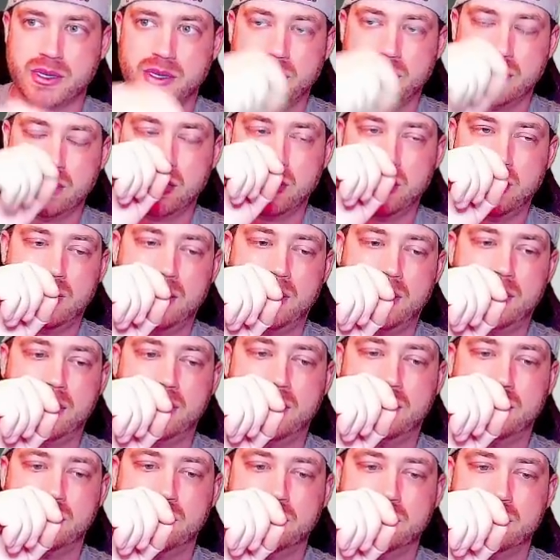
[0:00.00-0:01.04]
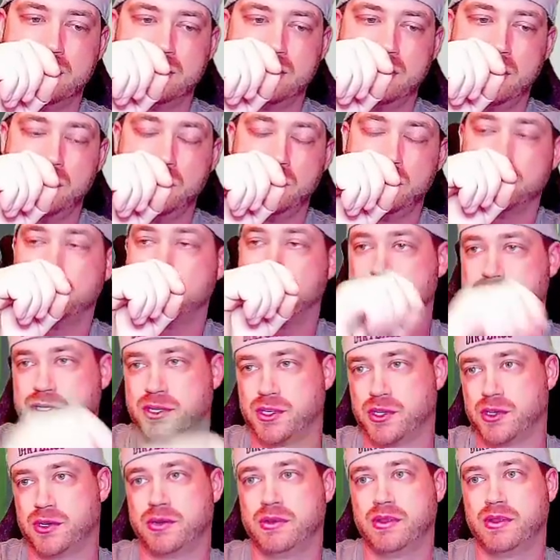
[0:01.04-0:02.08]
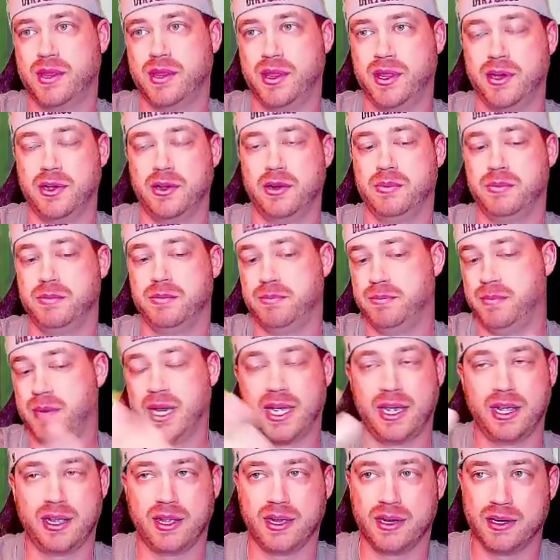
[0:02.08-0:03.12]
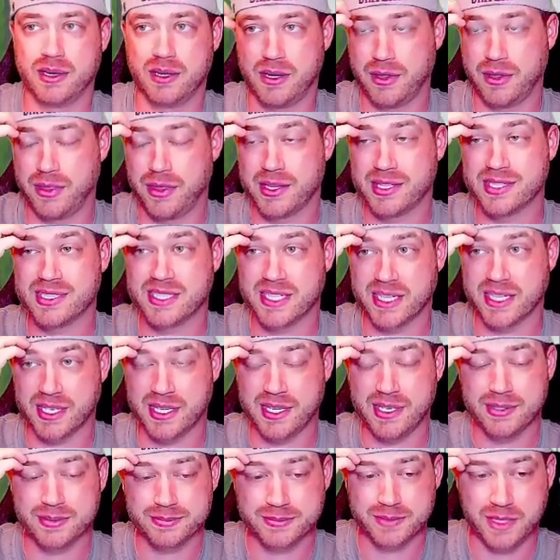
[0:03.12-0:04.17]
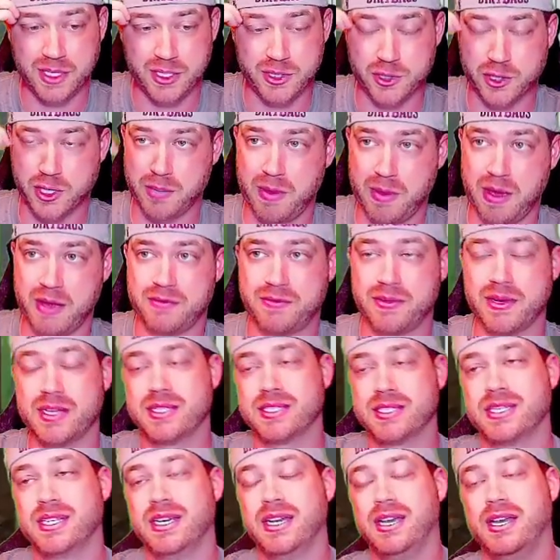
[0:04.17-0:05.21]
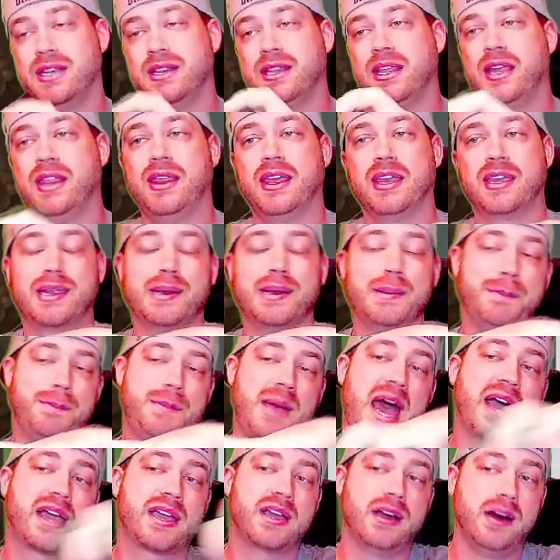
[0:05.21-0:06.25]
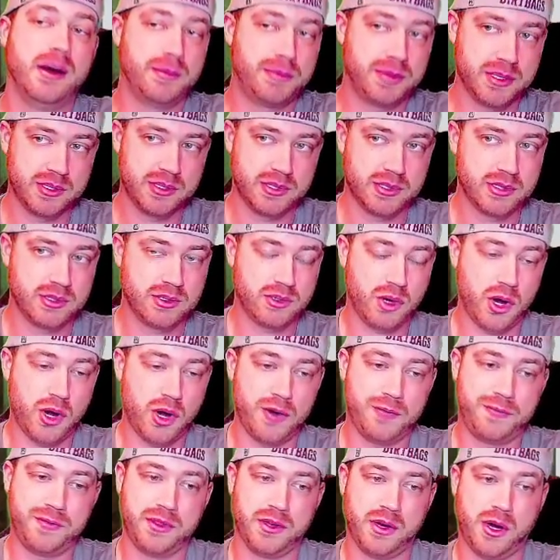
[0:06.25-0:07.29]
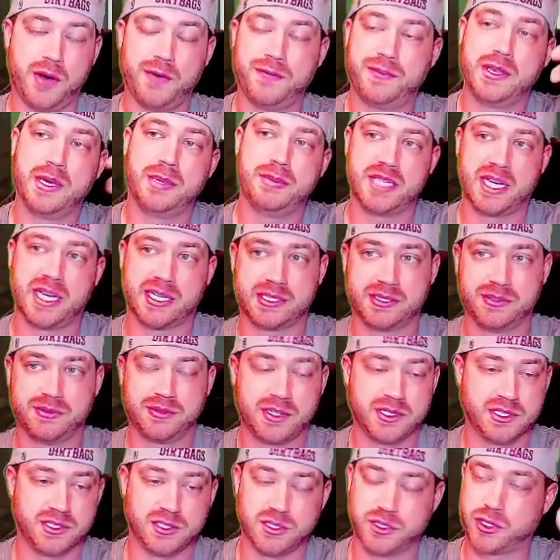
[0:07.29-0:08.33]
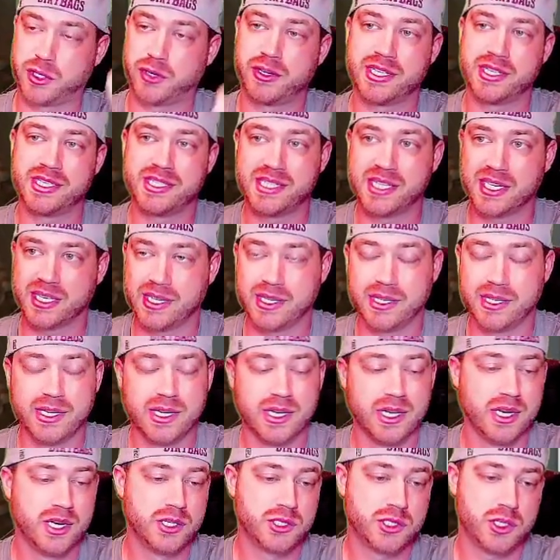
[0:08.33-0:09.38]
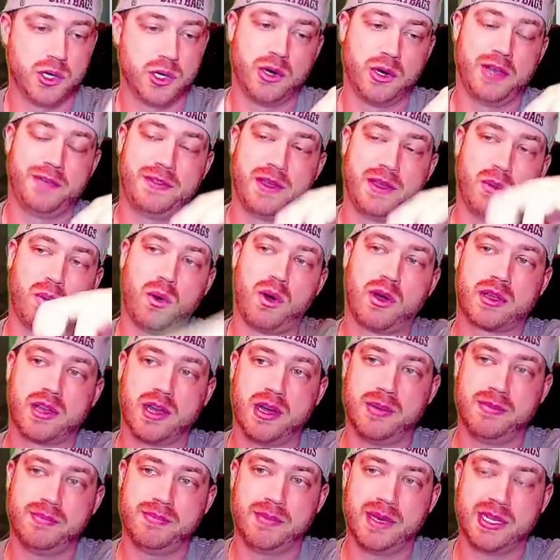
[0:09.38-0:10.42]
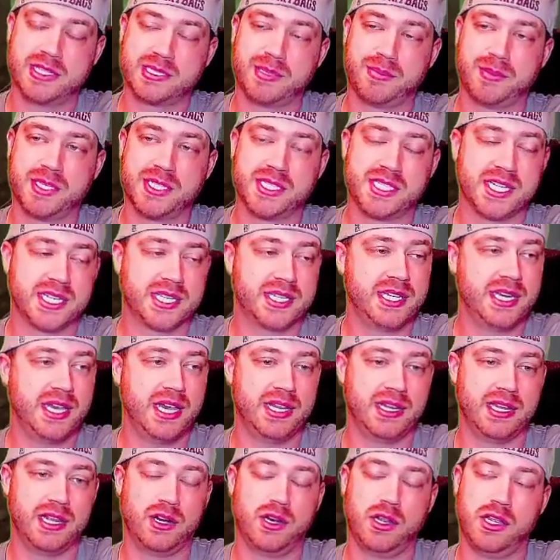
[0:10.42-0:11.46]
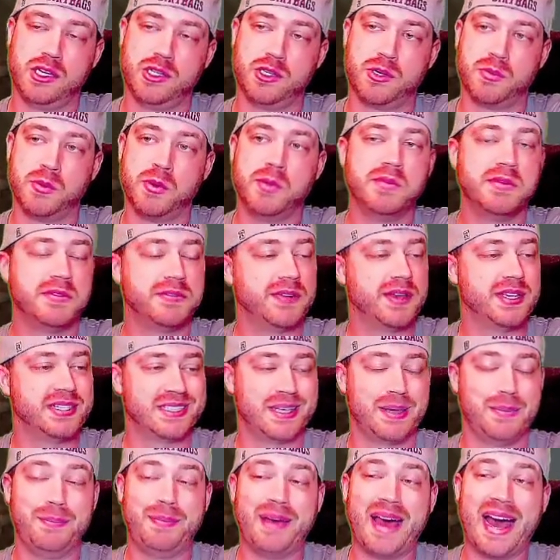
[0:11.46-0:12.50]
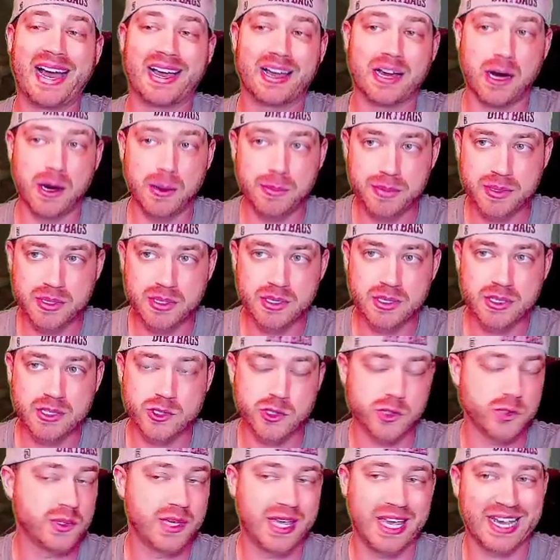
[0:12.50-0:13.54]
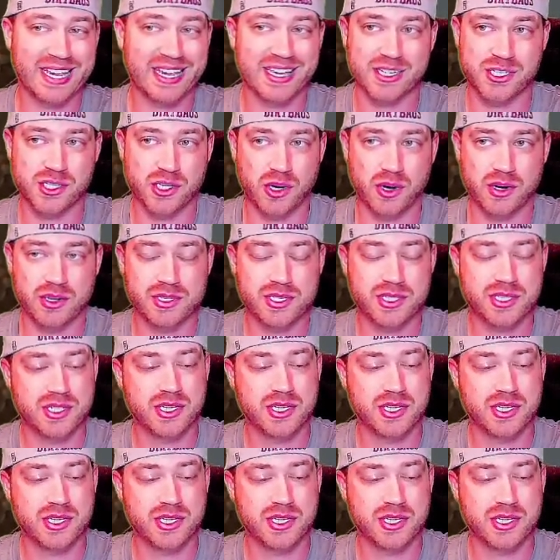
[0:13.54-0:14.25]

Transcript: Uh, in your first turn, they're making a, a thing sticky in your command phase. They then can back up off off the objective because it's already sticky. So if they walk up, make something sticky, and then in your movement phase they back up, so you can't get charged